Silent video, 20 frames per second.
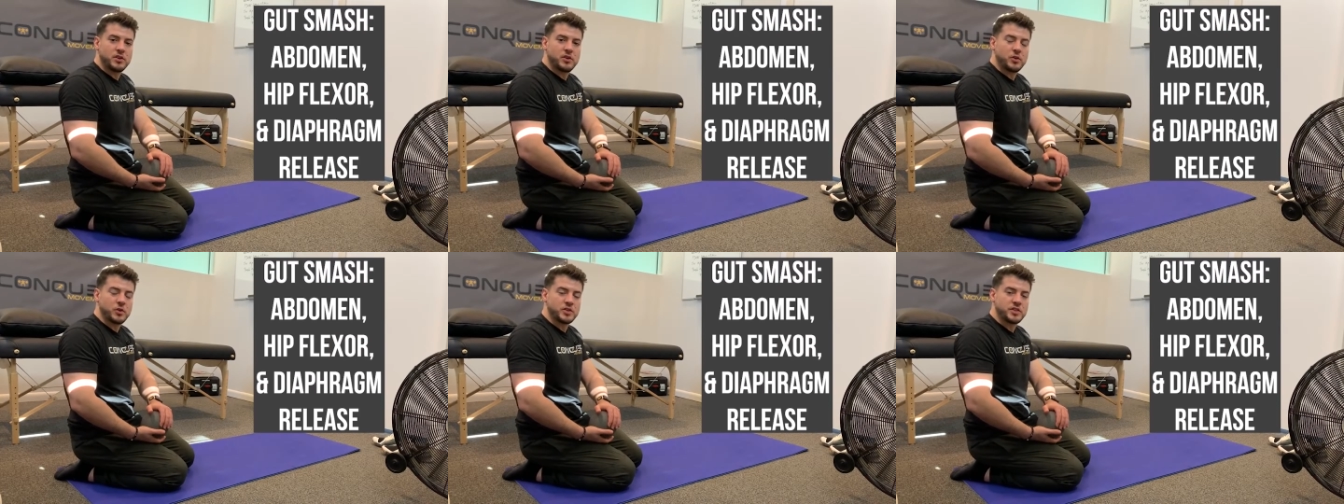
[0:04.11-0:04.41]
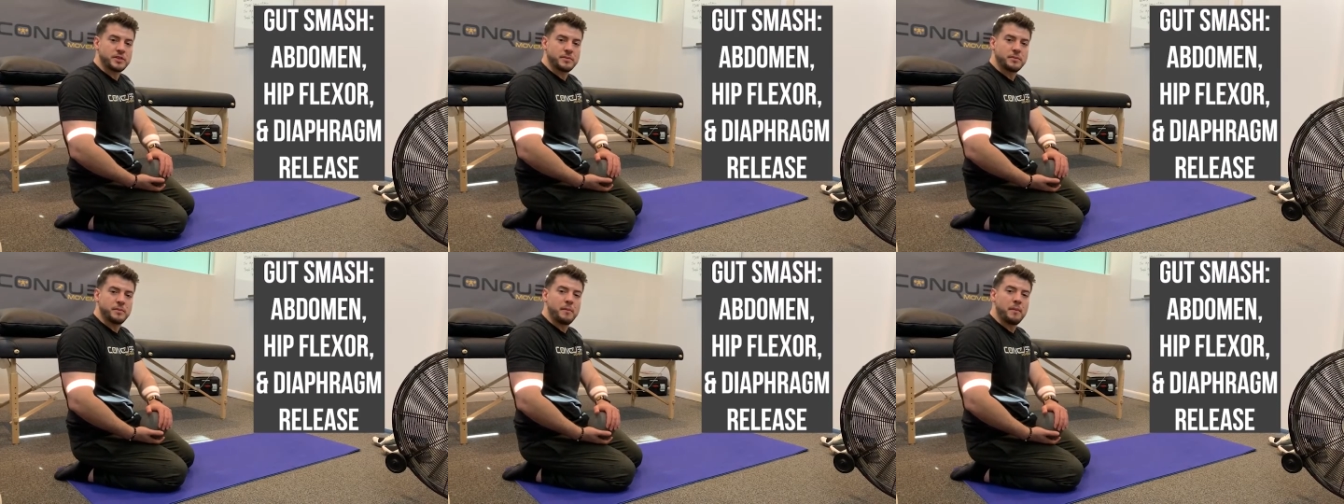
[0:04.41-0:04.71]
or
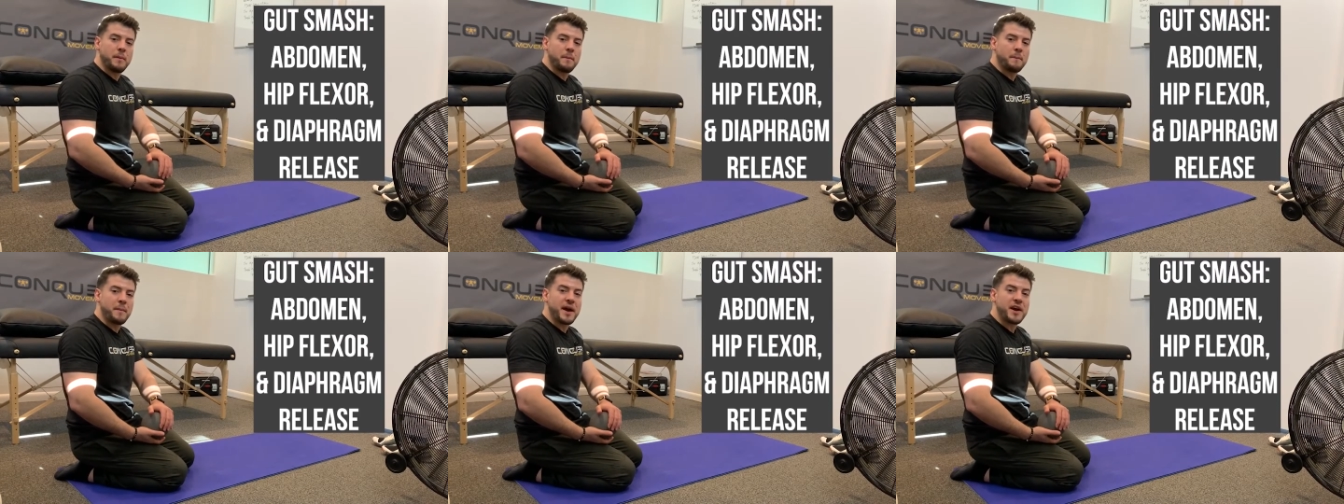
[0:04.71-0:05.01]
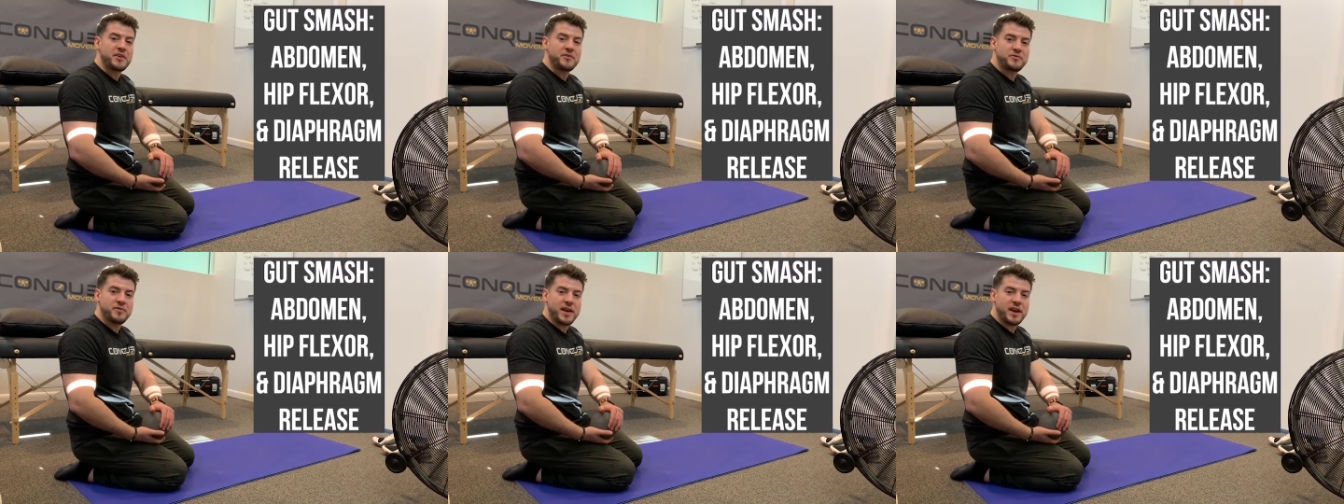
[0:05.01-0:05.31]
some
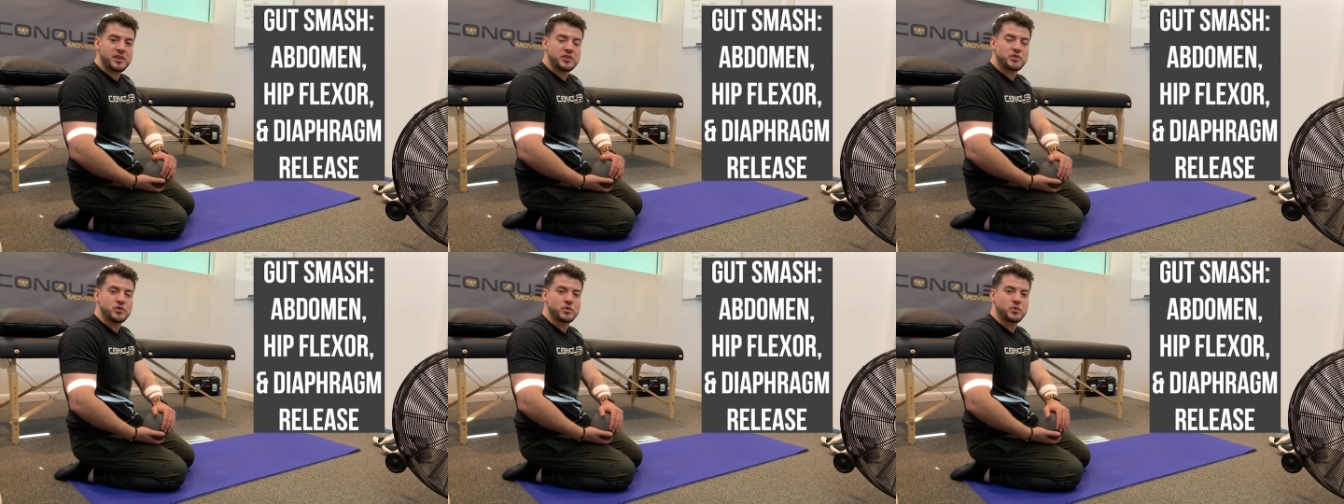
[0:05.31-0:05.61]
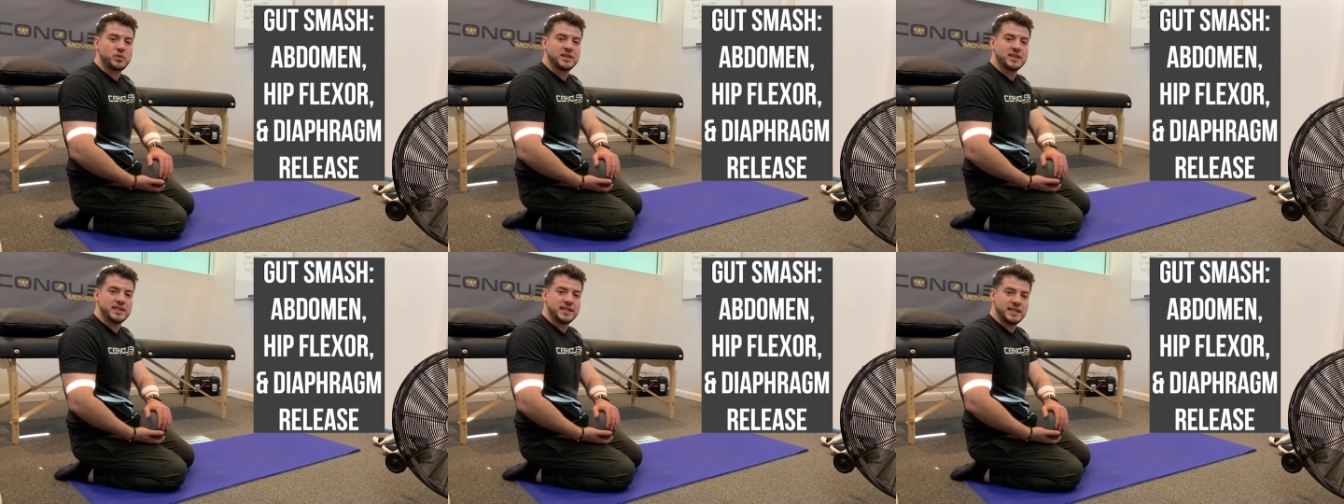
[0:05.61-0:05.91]
myofascial
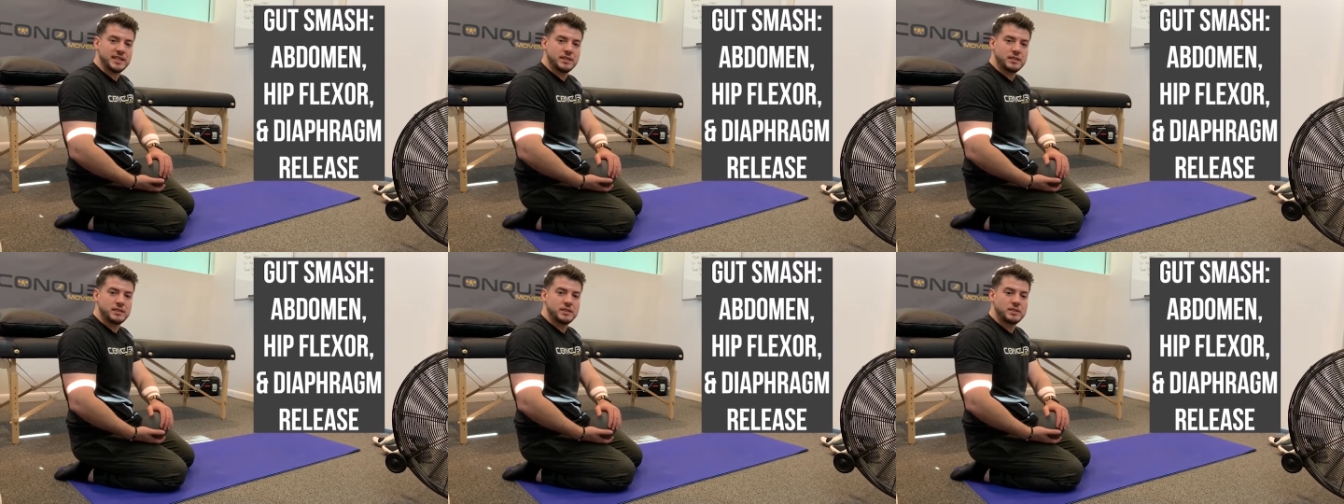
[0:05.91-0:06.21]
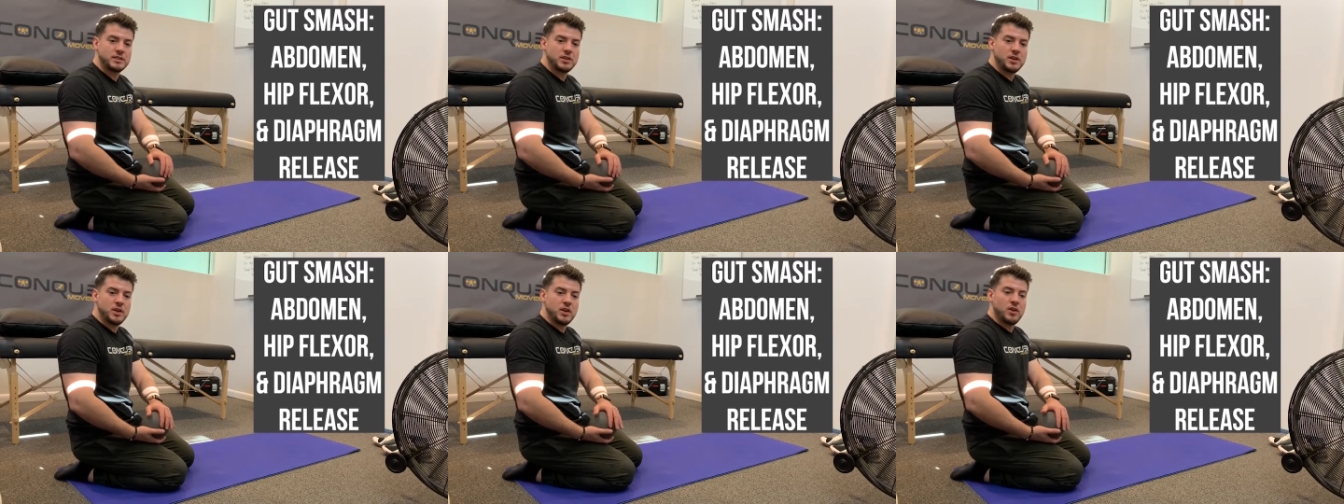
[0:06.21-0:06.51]
release